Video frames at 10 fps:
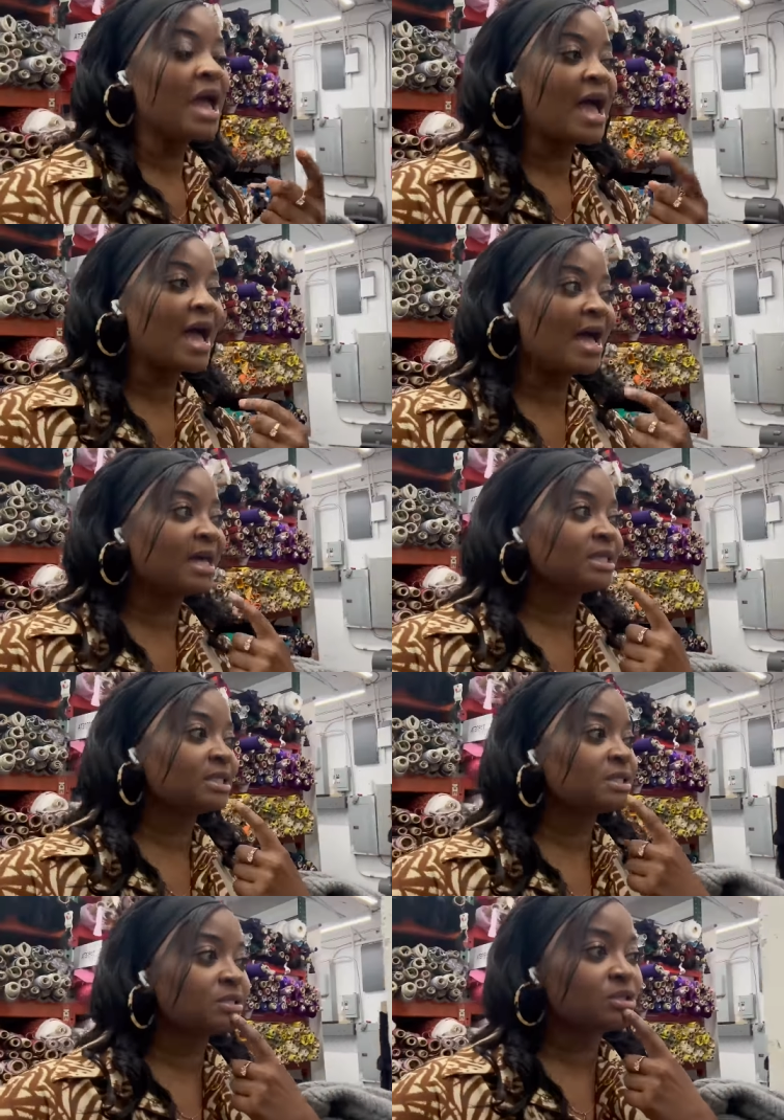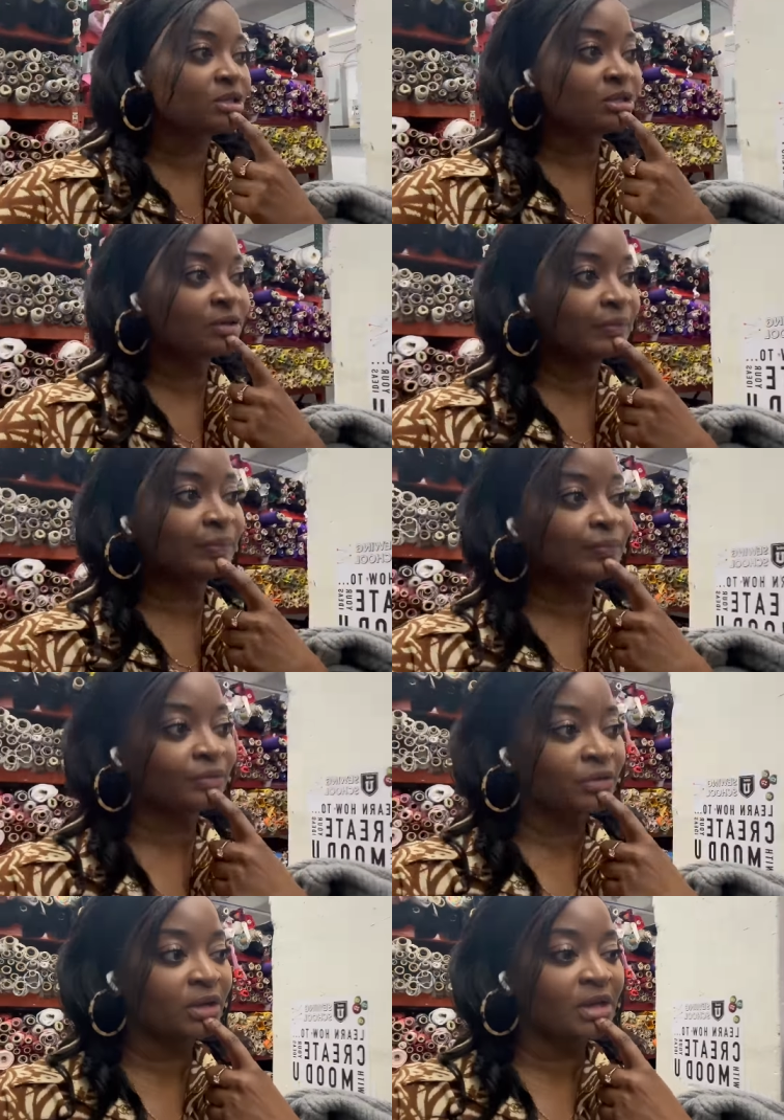and
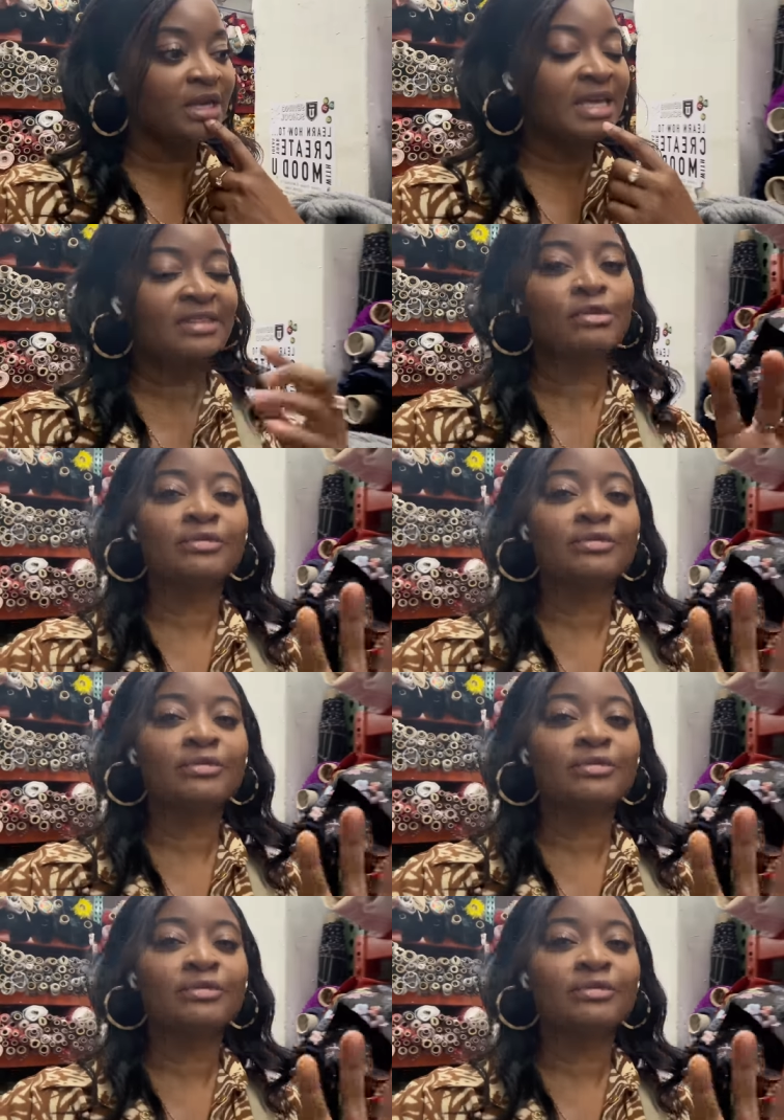yeah there are